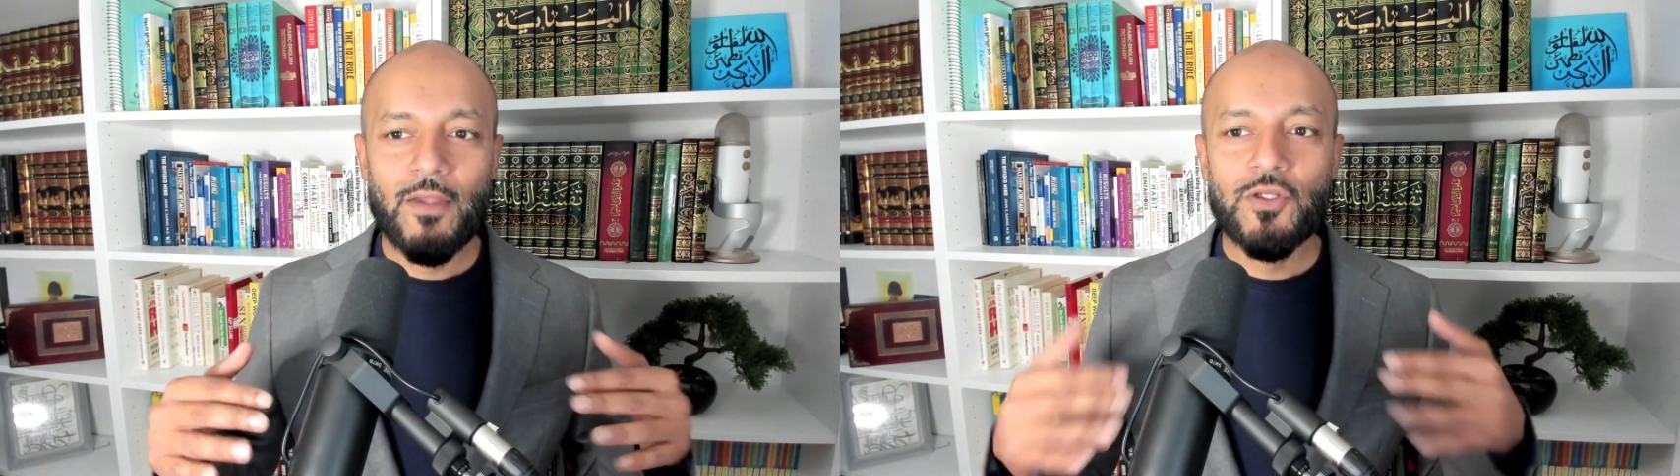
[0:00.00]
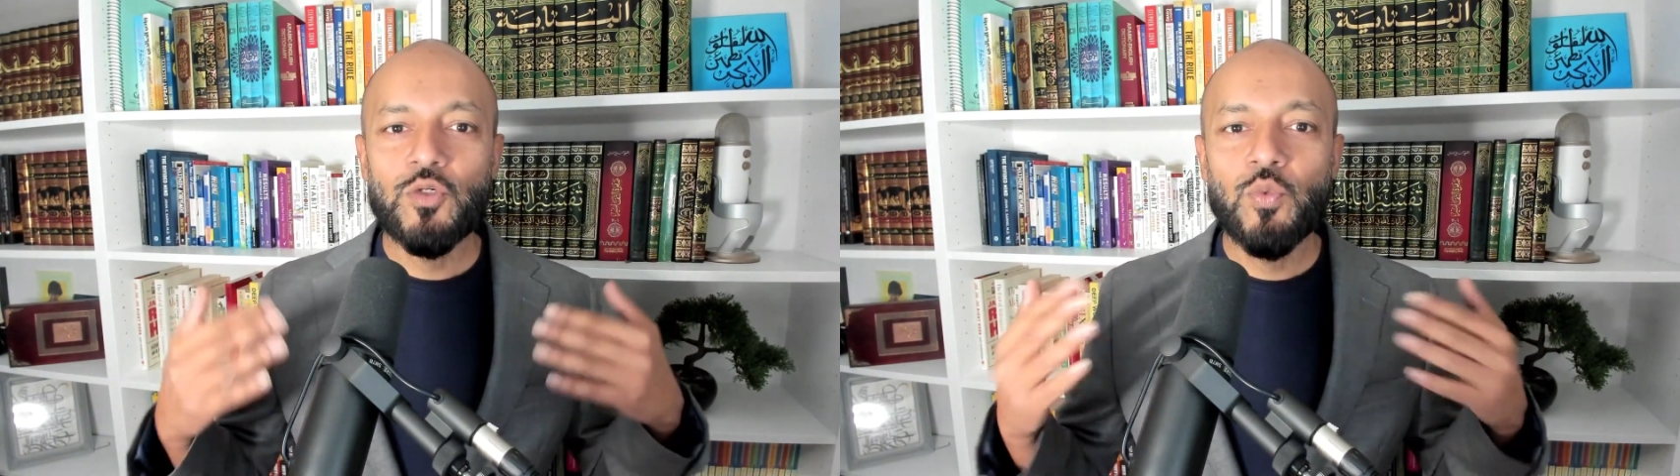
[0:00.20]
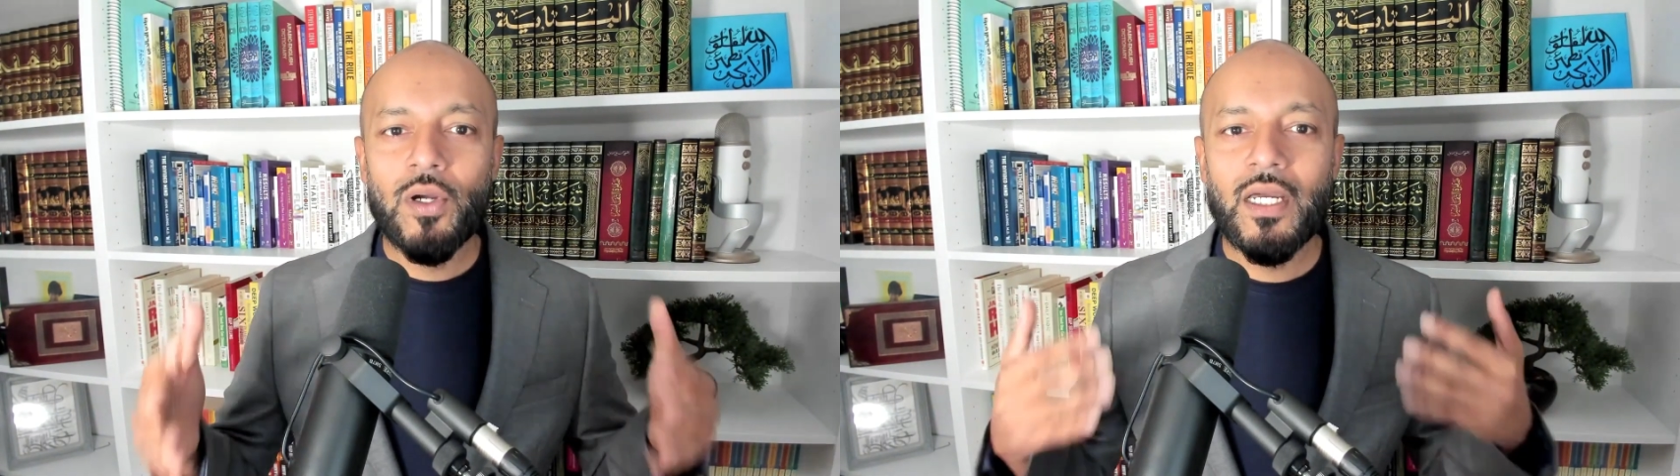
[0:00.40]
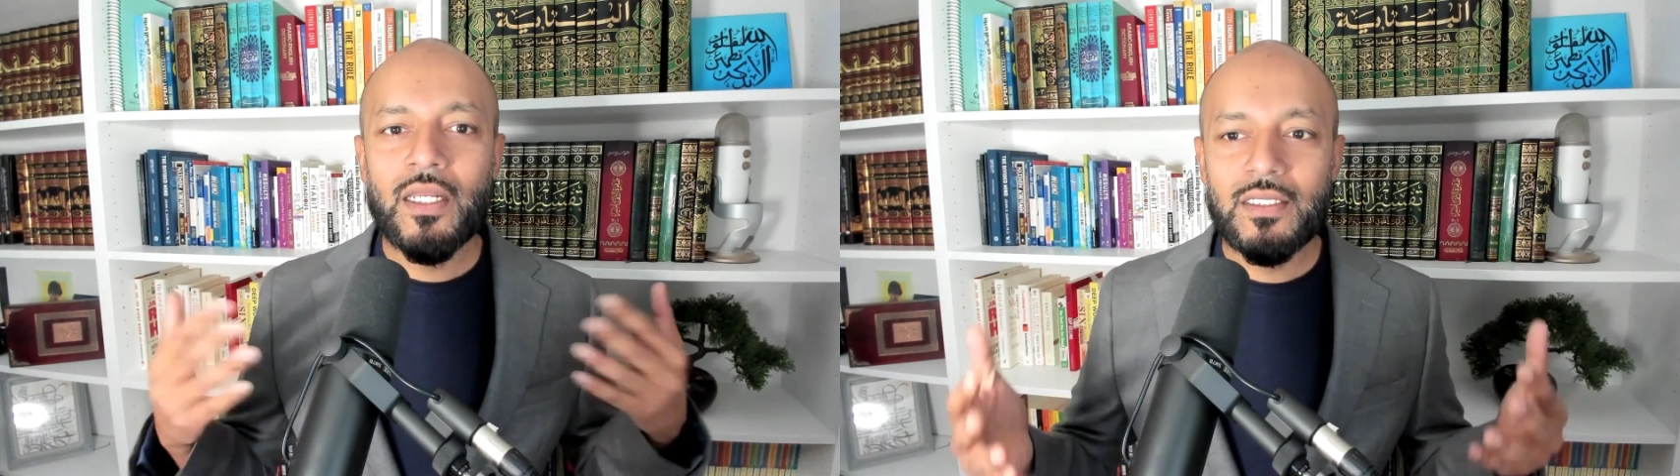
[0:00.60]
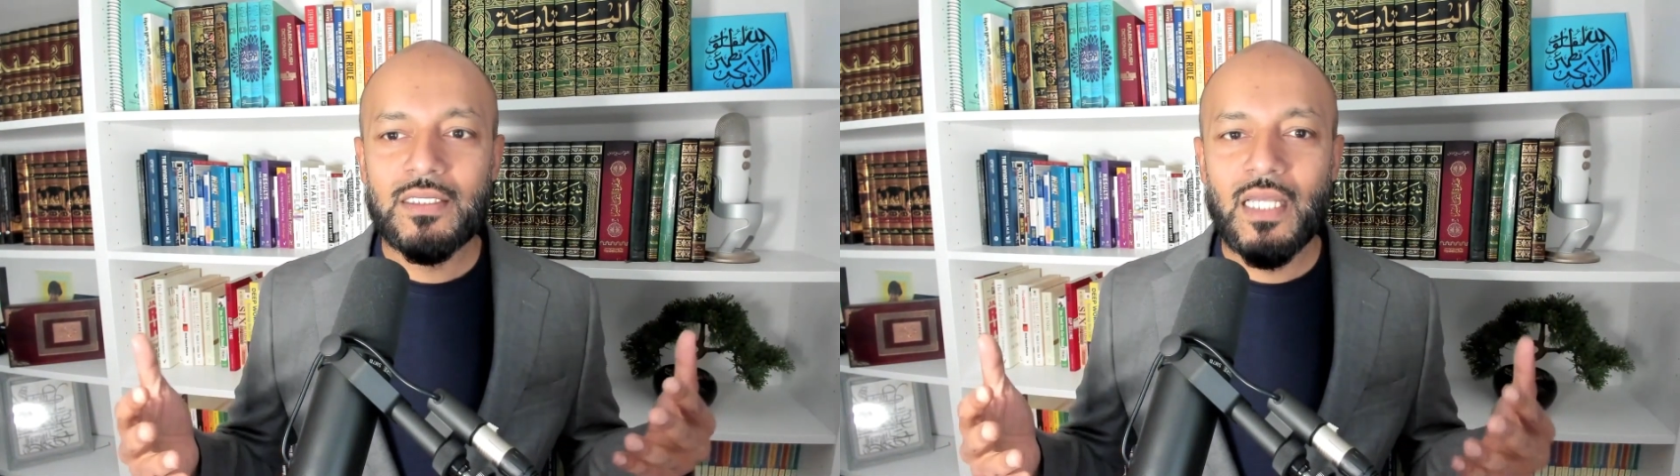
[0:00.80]
You won't
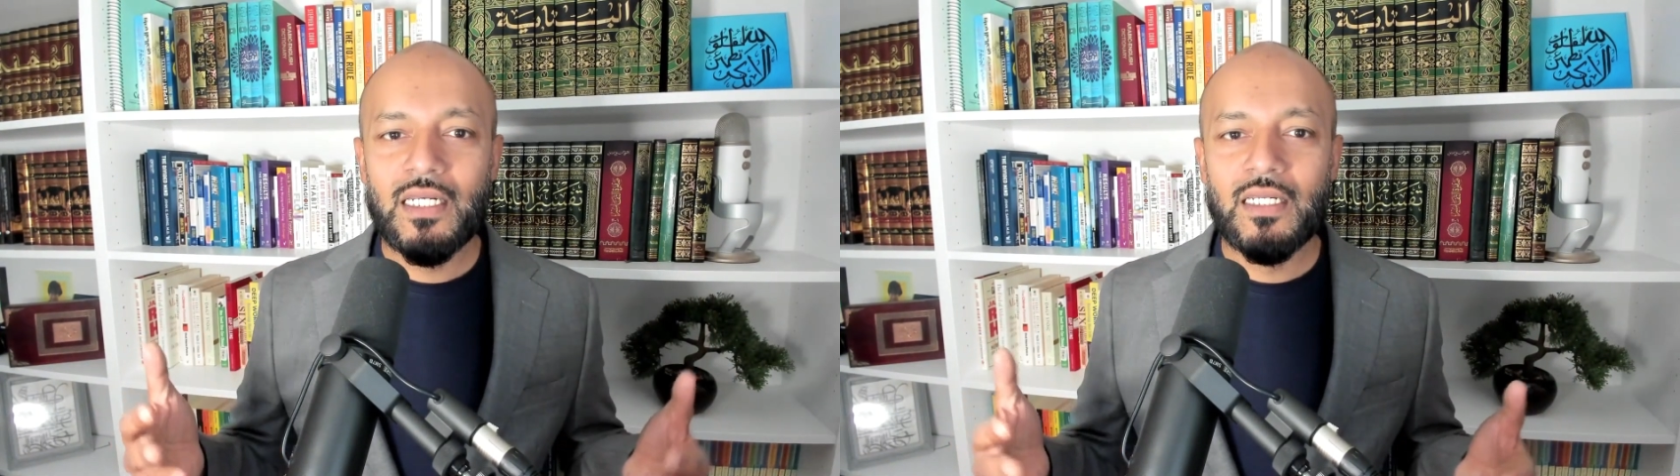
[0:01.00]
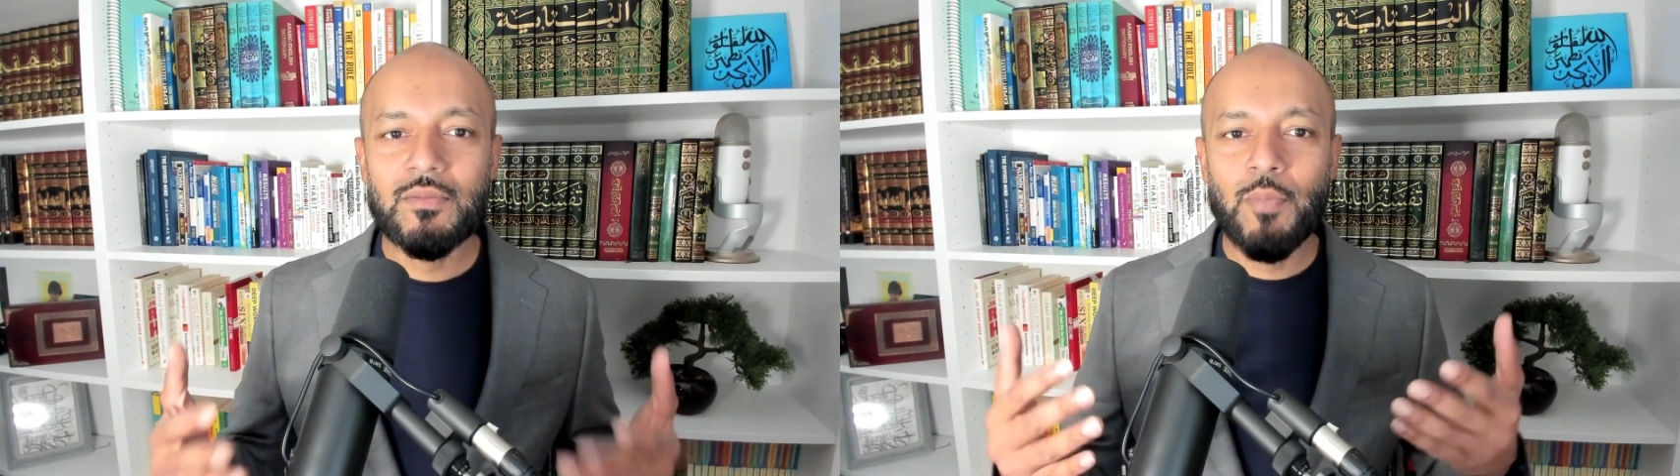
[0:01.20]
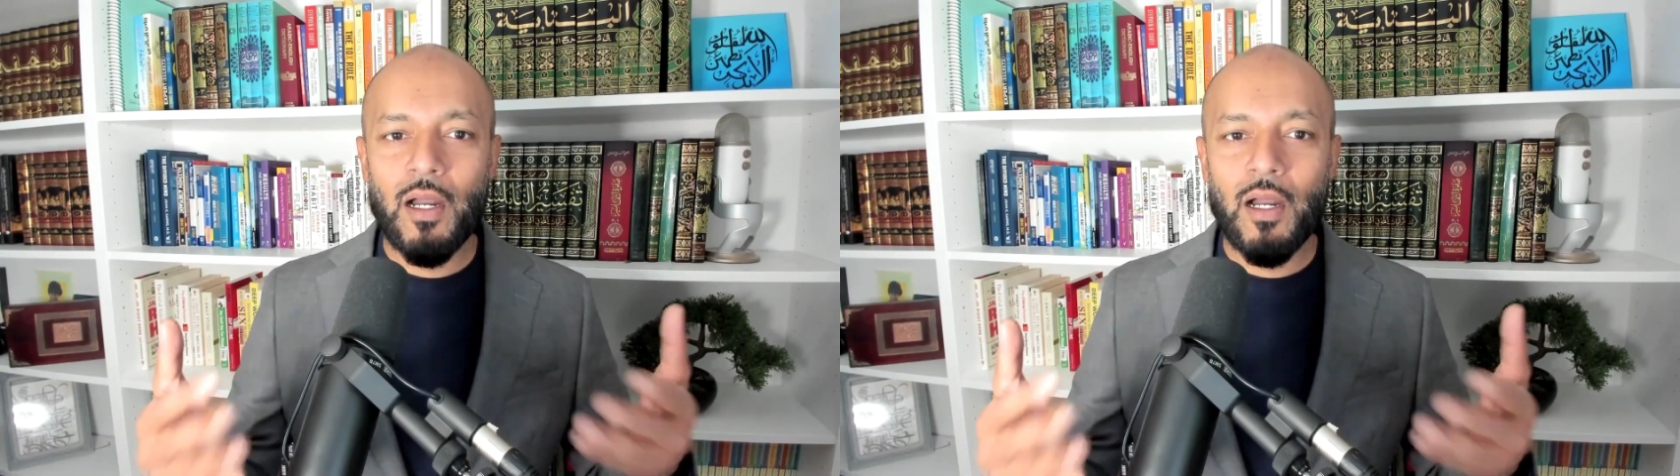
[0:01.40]
understand it